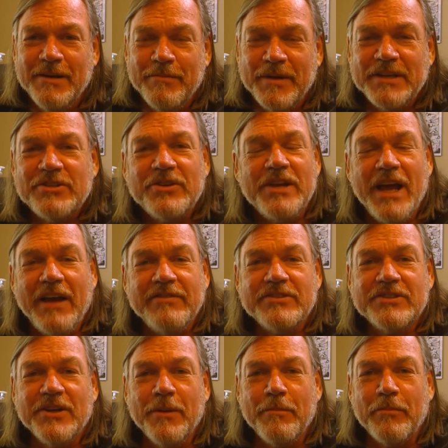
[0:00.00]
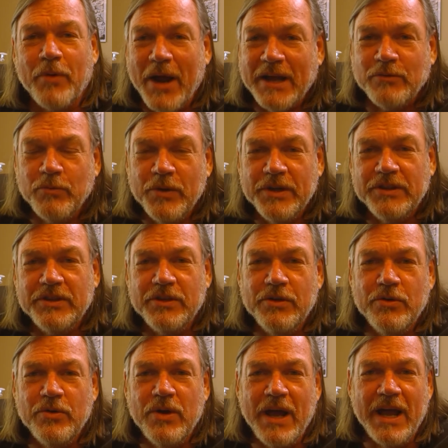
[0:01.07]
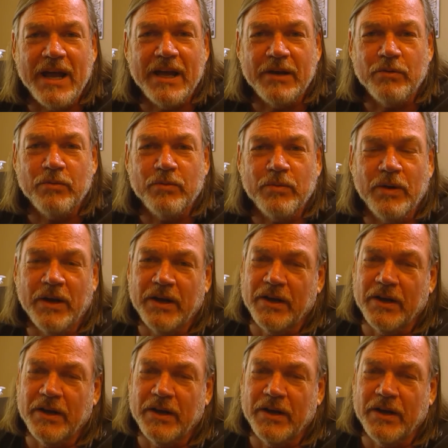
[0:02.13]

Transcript: make sure you have some bread with you and